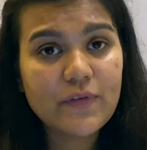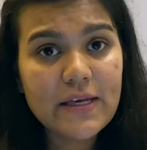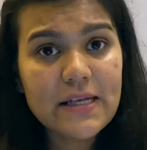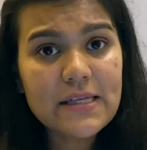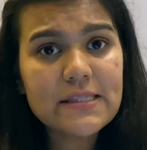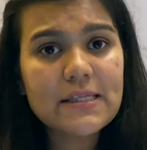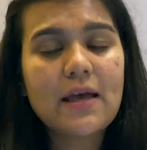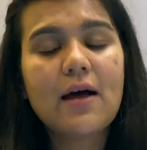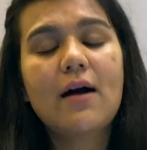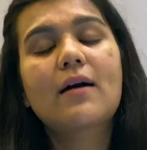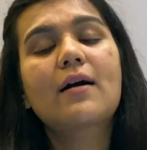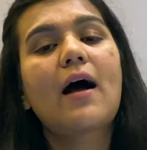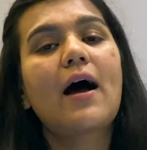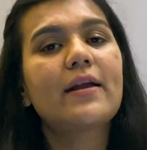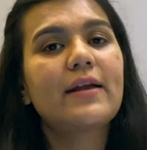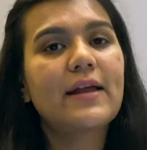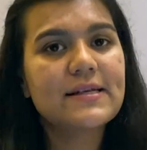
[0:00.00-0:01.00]
wheels, a
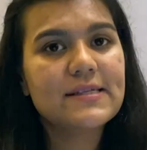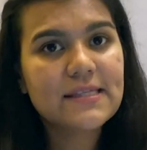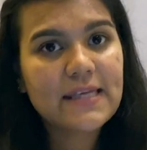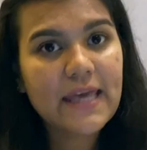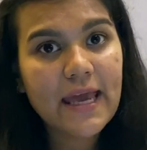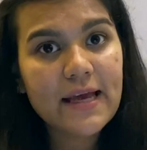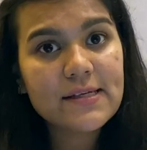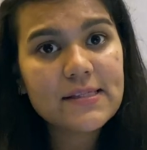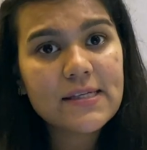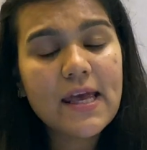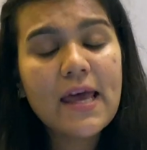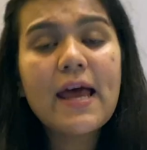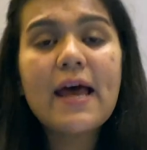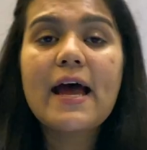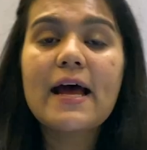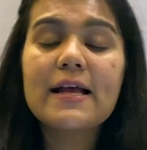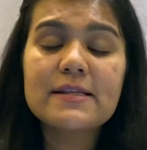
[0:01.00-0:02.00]
car has gears,
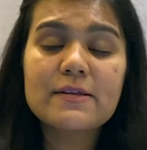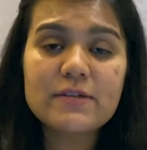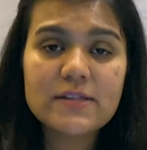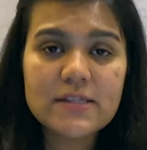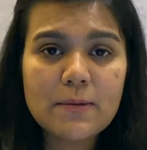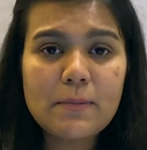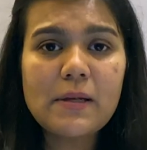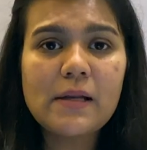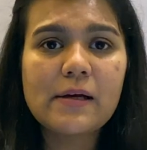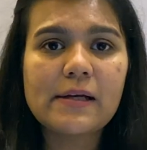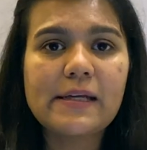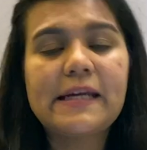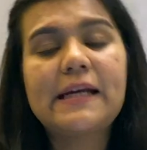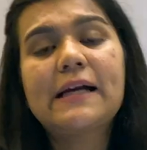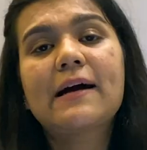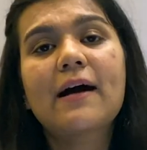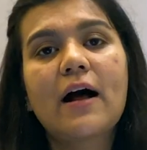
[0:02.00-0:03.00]
and
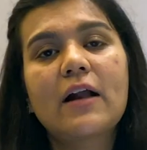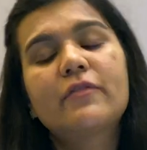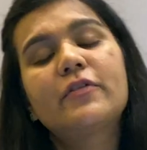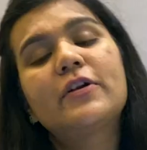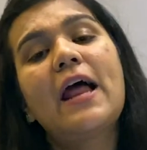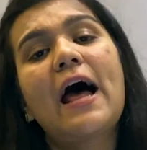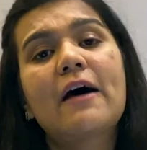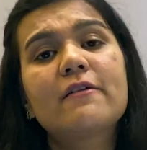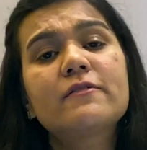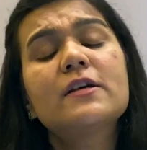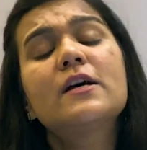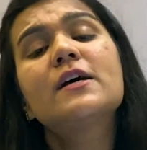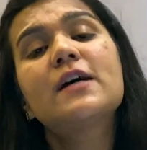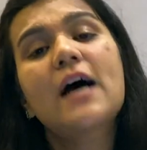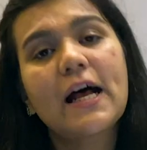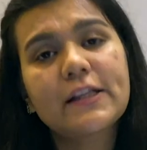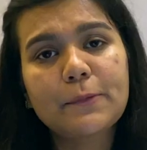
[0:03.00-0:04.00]
similarly car will have
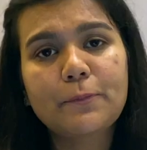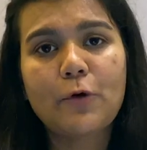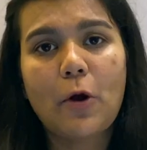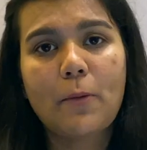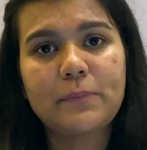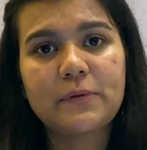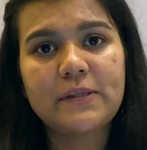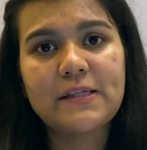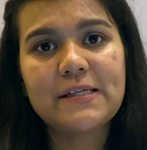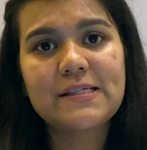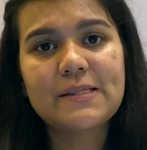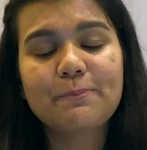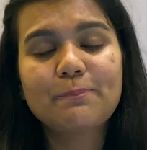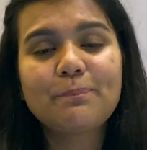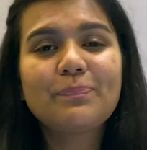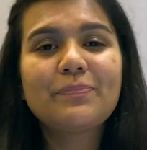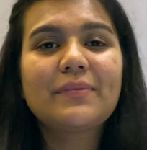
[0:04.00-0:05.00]
other properties.
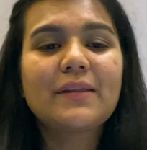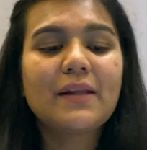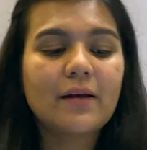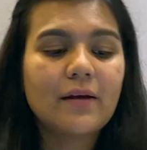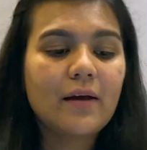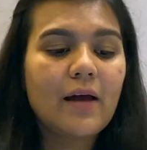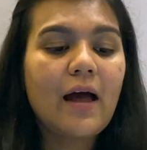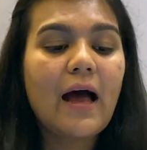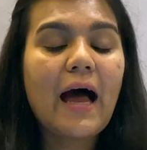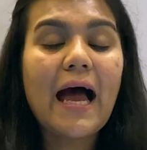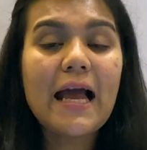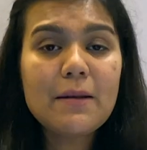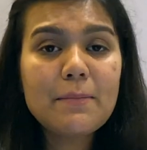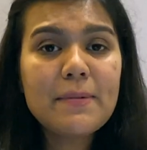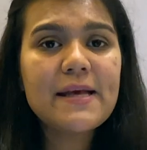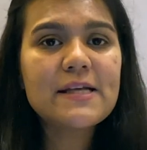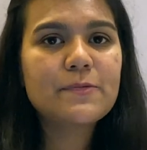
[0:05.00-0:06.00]

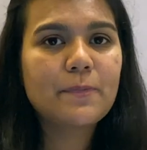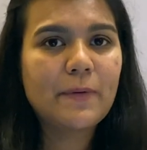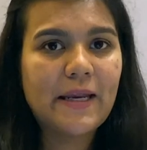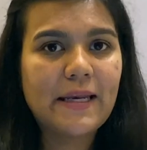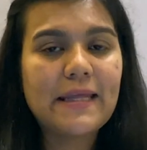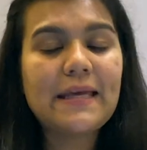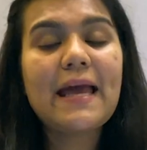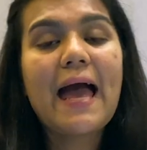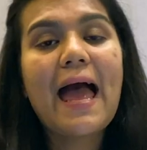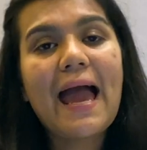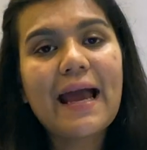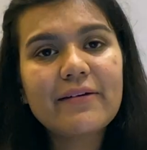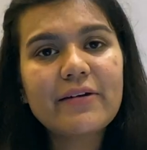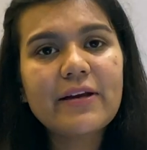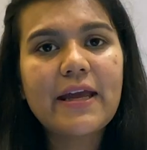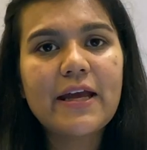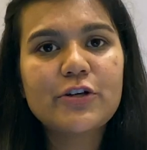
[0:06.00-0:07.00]
I'll be explaining
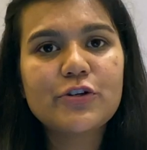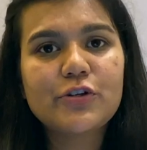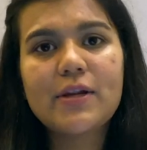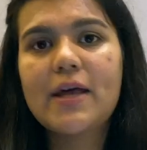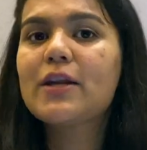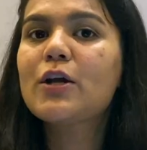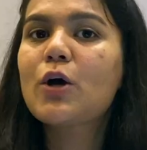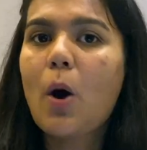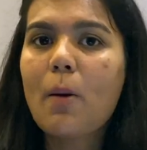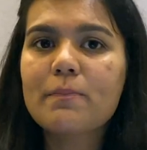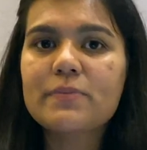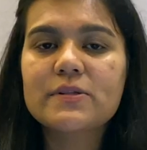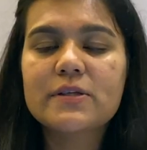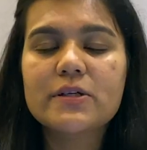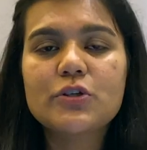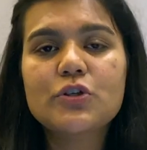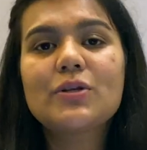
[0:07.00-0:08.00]
aggregation and
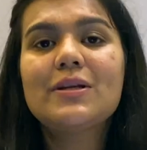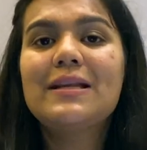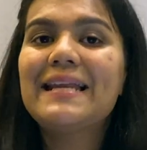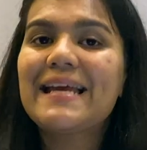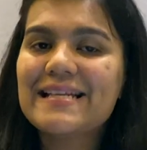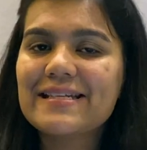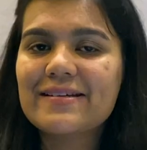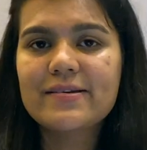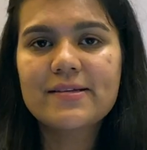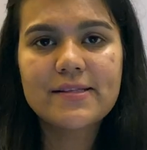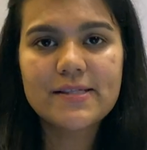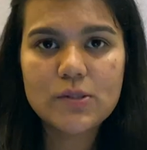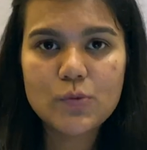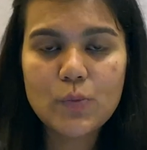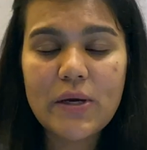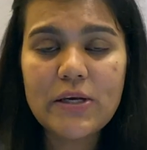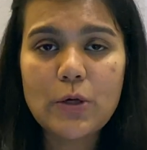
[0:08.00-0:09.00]
composition later in
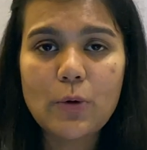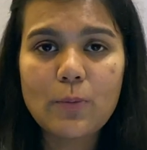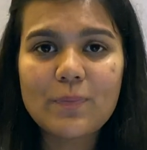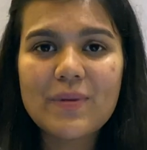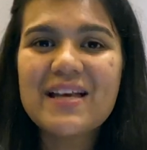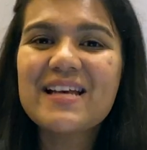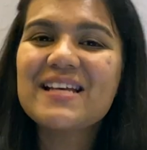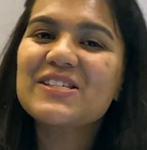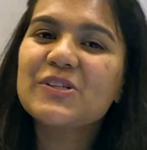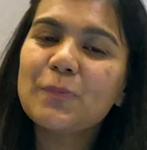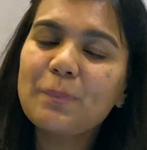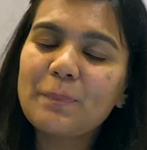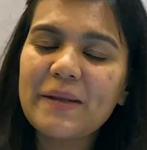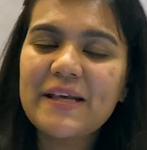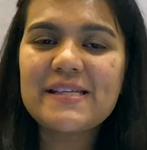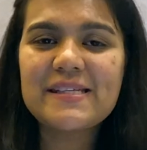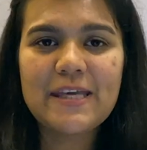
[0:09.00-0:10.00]
this video. So
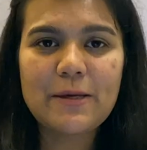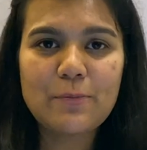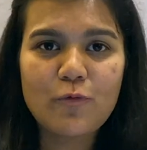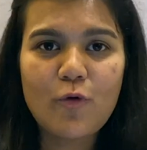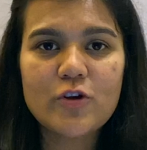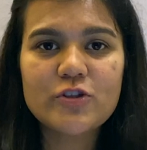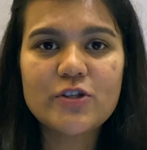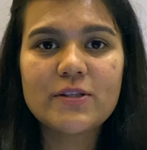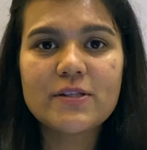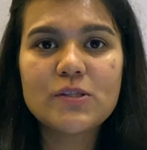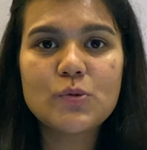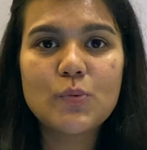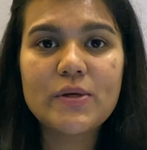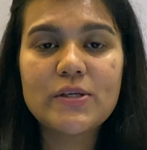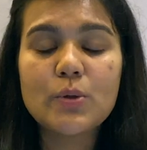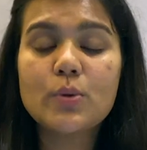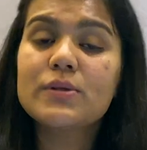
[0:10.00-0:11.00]
please keep watching this
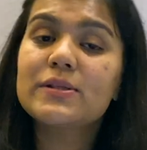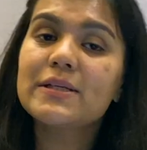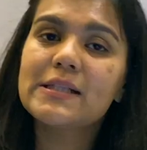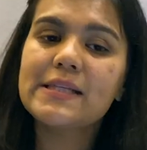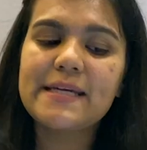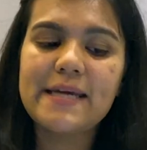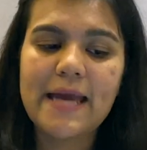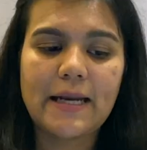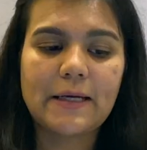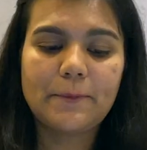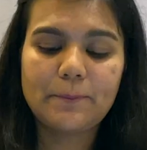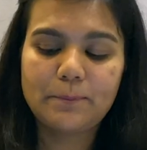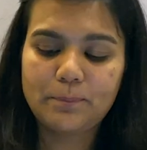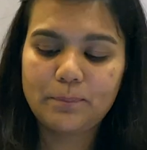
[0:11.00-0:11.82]
video till the end.